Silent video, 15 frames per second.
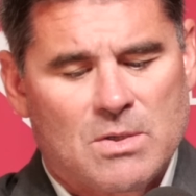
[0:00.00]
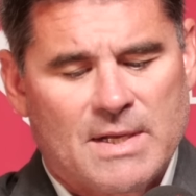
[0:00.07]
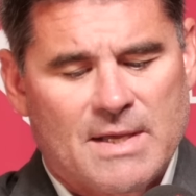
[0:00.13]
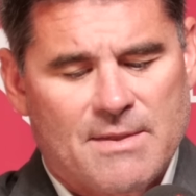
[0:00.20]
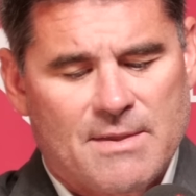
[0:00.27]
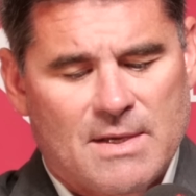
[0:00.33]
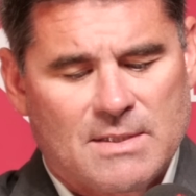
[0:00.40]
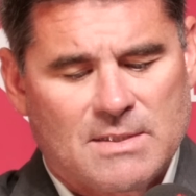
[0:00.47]
And I
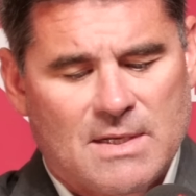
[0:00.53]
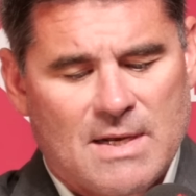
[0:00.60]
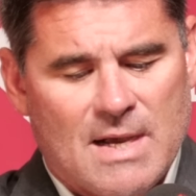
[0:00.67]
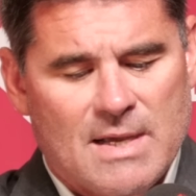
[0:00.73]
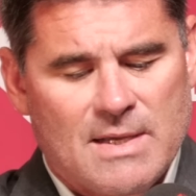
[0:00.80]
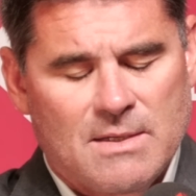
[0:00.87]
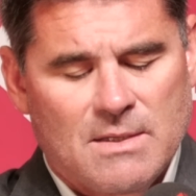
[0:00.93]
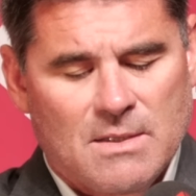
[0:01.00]
thought
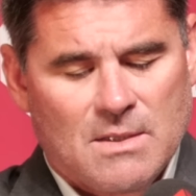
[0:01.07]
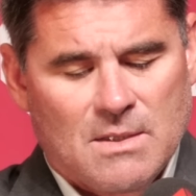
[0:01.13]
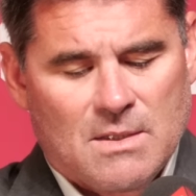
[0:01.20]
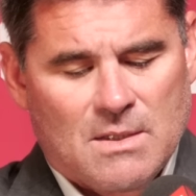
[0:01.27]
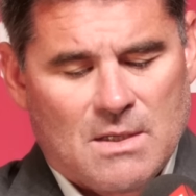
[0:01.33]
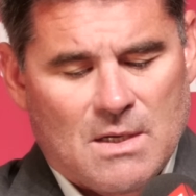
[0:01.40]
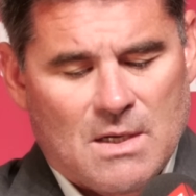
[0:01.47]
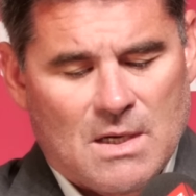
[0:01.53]
tonight
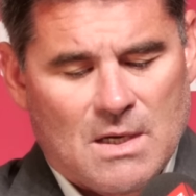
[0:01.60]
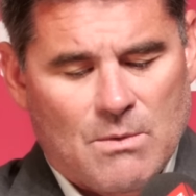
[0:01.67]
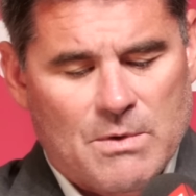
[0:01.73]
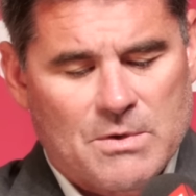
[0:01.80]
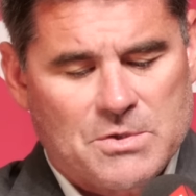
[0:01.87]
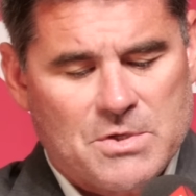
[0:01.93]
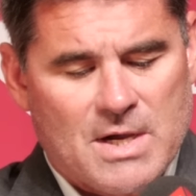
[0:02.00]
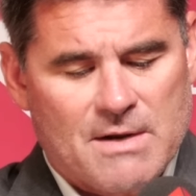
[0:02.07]
we
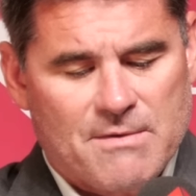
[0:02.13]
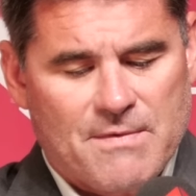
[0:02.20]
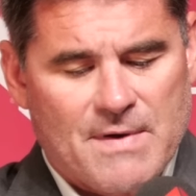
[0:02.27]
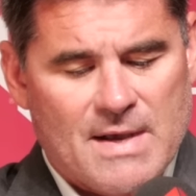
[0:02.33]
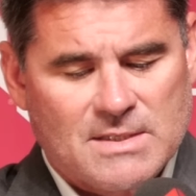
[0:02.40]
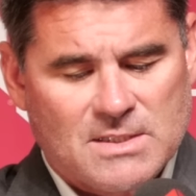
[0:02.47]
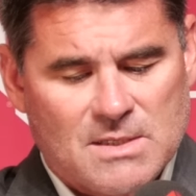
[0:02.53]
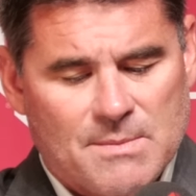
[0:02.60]
were trying to
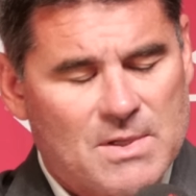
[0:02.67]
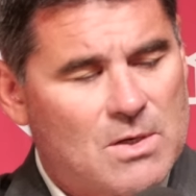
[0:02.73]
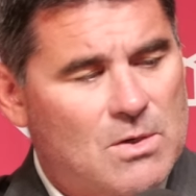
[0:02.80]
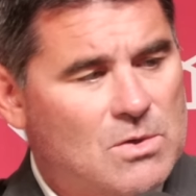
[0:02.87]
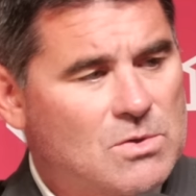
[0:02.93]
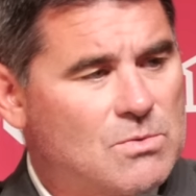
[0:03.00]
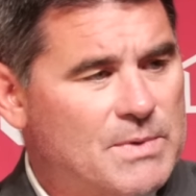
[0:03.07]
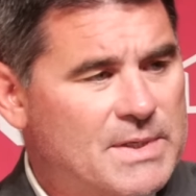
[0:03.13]
find some of
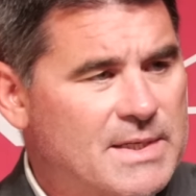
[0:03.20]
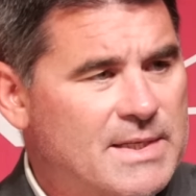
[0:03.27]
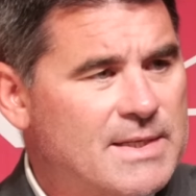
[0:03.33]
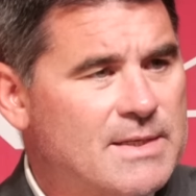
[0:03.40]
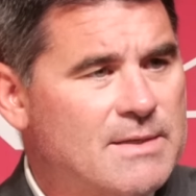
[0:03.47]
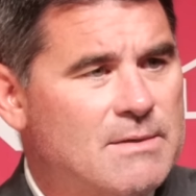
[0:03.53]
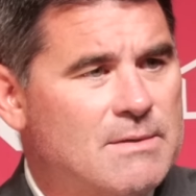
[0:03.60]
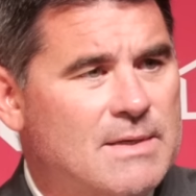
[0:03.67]
those. We
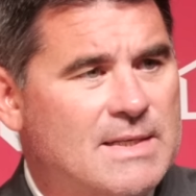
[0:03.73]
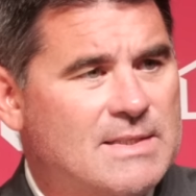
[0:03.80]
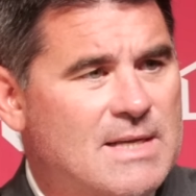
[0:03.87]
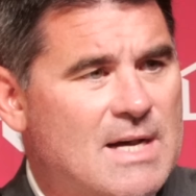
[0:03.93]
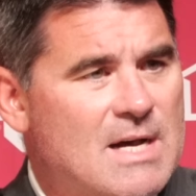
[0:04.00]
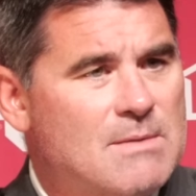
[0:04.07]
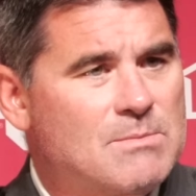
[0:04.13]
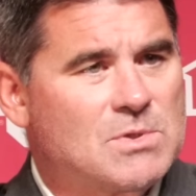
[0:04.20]
did at
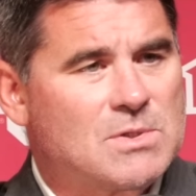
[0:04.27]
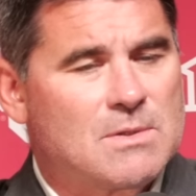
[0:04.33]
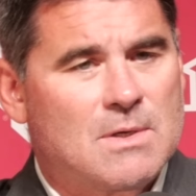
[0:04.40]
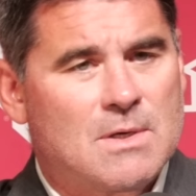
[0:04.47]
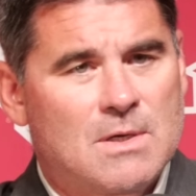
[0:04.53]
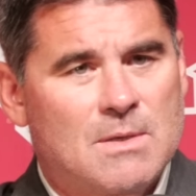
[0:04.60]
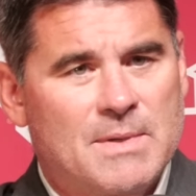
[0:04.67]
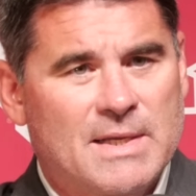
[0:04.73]
times.
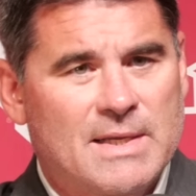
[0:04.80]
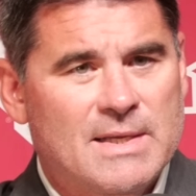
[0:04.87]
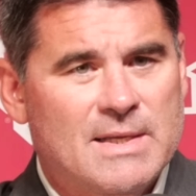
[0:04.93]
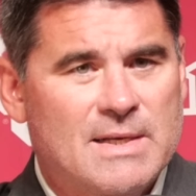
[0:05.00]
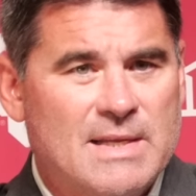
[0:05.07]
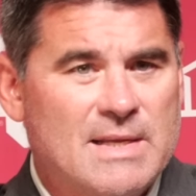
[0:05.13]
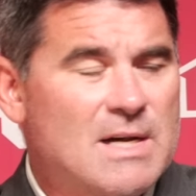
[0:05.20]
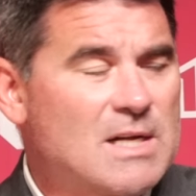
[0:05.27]
And
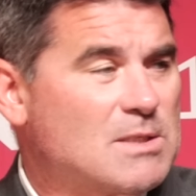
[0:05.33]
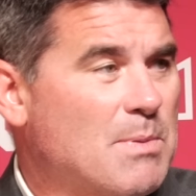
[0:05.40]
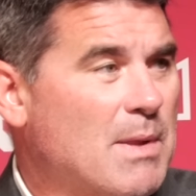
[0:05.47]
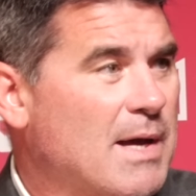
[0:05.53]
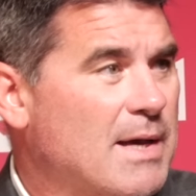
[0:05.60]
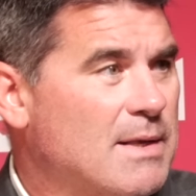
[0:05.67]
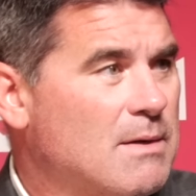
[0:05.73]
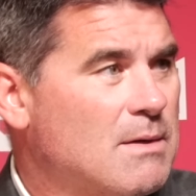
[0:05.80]
again, Deion's
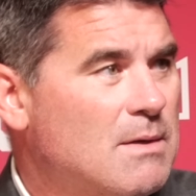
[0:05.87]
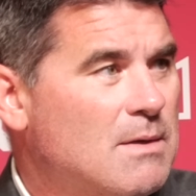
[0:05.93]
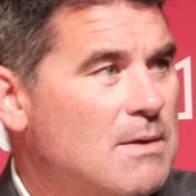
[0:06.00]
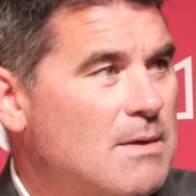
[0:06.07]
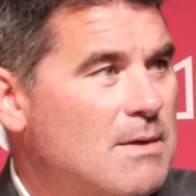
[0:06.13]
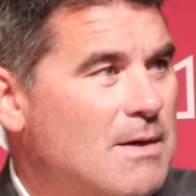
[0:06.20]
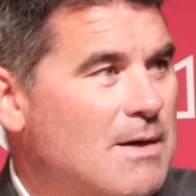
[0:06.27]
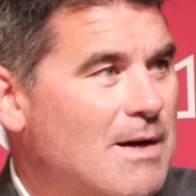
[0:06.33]
playing
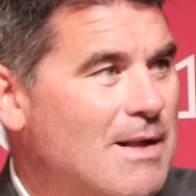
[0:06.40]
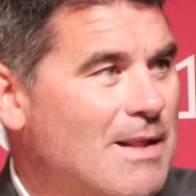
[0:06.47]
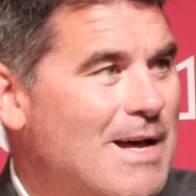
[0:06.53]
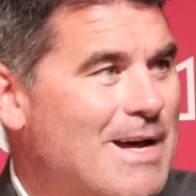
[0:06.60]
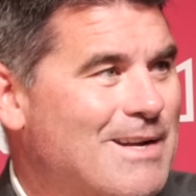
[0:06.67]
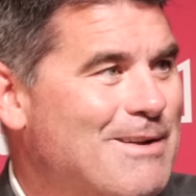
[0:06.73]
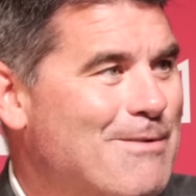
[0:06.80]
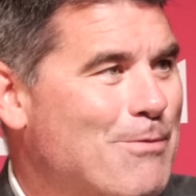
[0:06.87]
a
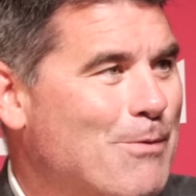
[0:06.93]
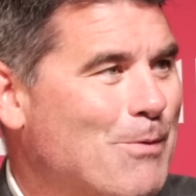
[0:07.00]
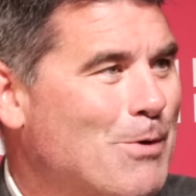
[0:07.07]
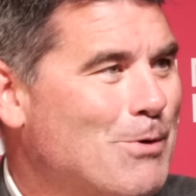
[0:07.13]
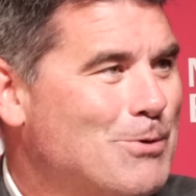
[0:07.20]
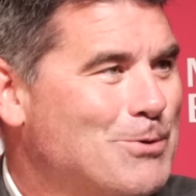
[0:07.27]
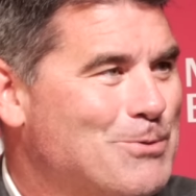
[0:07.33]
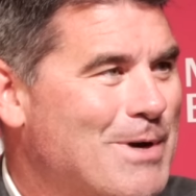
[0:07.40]
lot of different
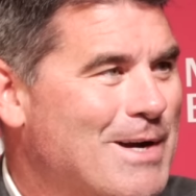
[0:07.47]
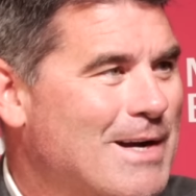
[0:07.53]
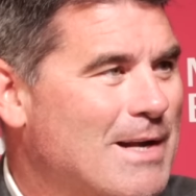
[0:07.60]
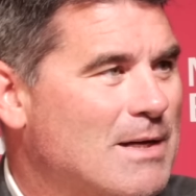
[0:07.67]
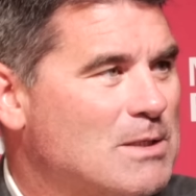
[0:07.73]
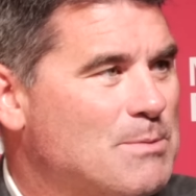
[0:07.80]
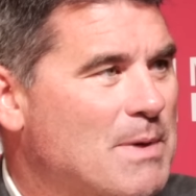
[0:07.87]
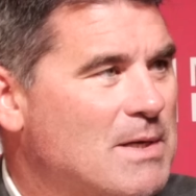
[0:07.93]
roles right
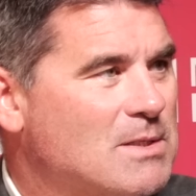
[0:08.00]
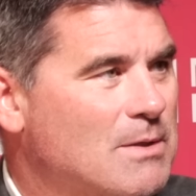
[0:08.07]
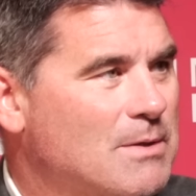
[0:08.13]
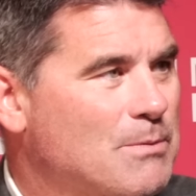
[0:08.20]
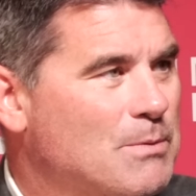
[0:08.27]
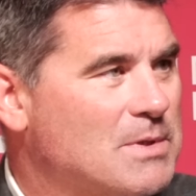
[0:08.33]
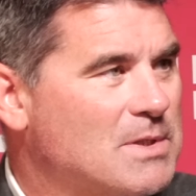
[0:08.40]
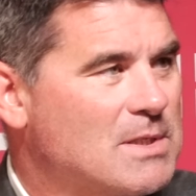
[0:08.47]
now,
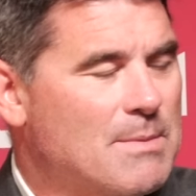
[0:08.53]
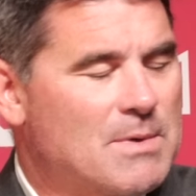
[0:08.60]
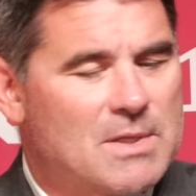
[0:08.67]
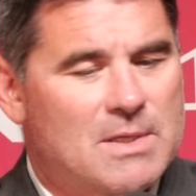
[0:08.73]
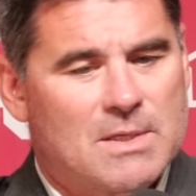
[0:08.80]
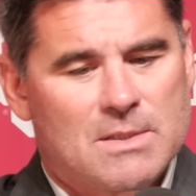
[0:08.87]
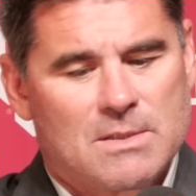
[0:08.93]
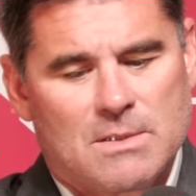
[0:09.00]
especially with some of
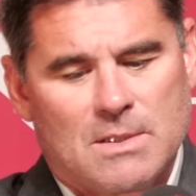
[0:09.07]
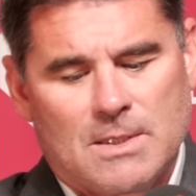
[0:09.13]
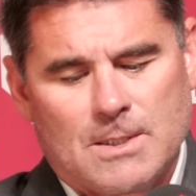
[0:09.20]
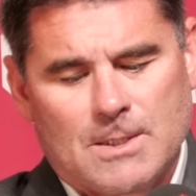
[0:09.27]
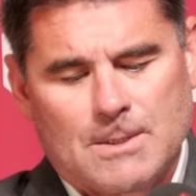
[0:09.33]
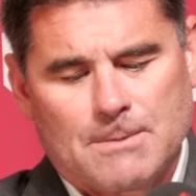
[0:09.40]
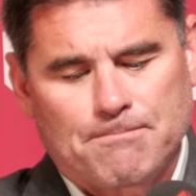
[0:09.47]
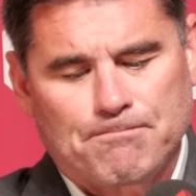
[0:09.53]

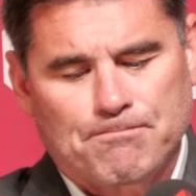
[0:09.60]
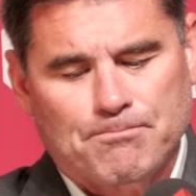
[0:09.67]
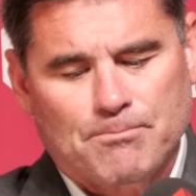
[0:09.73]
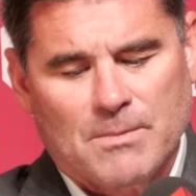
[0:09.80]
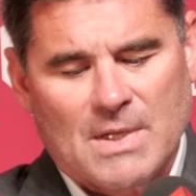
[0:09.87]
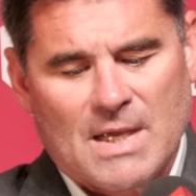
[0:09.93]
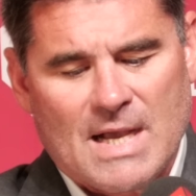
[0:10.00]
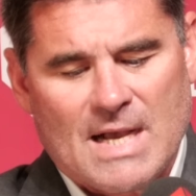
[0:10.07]
the
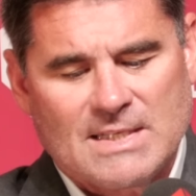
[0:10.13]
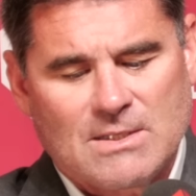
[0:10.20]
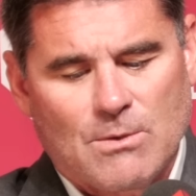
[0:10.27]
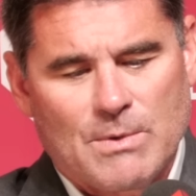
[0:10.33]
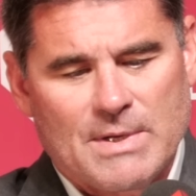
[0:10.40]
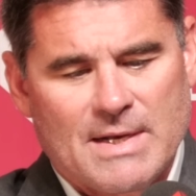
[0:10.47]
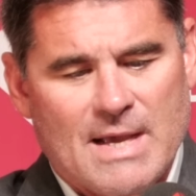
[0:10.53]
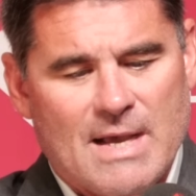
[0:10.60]
guys that
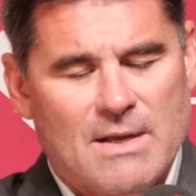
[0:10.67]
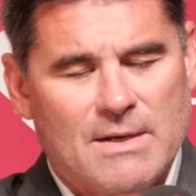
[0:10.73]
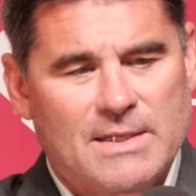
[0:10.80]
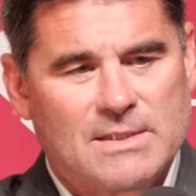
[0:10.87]
went down.